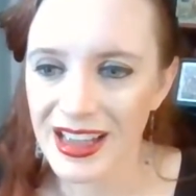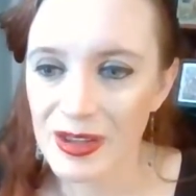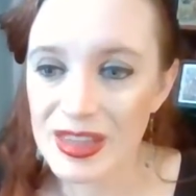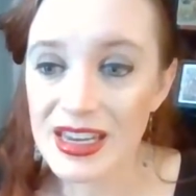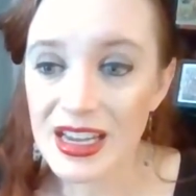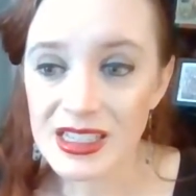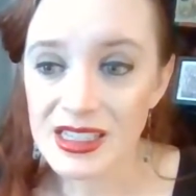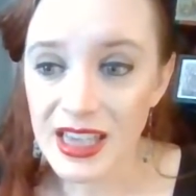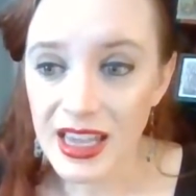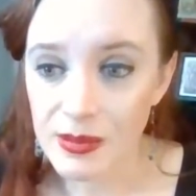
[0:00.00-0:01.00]
The next
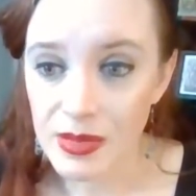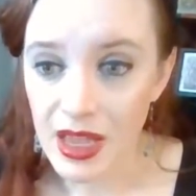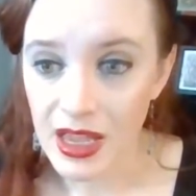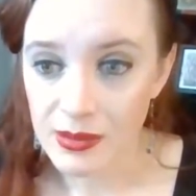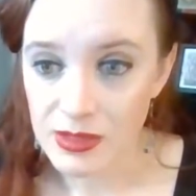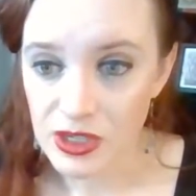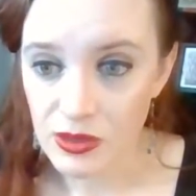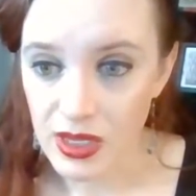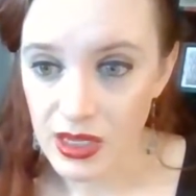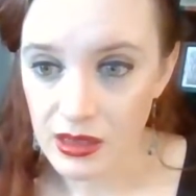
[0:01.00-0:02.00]
game I am
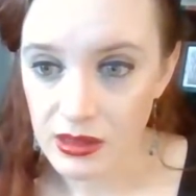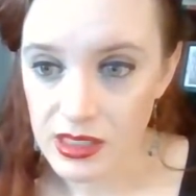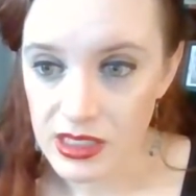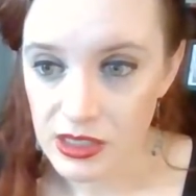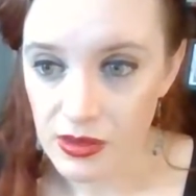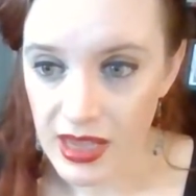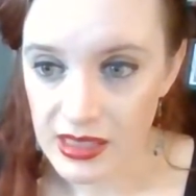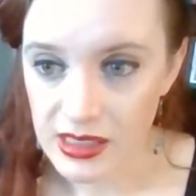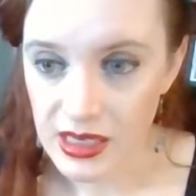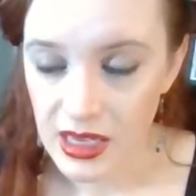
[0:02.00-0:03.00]
doing, since you
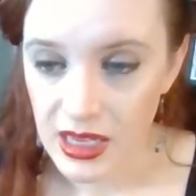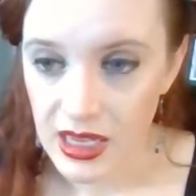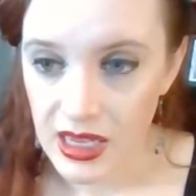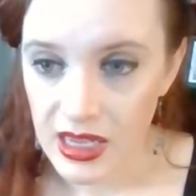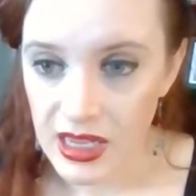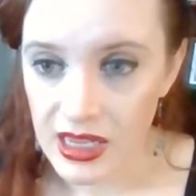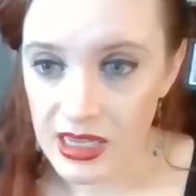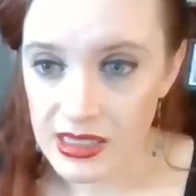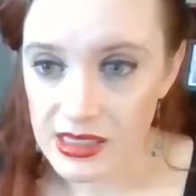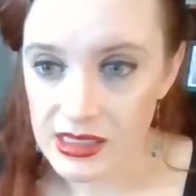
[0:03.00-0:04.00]
ask,
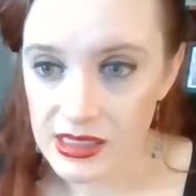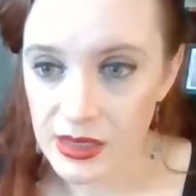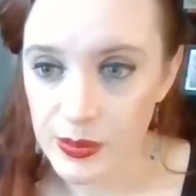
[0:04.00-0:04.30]
is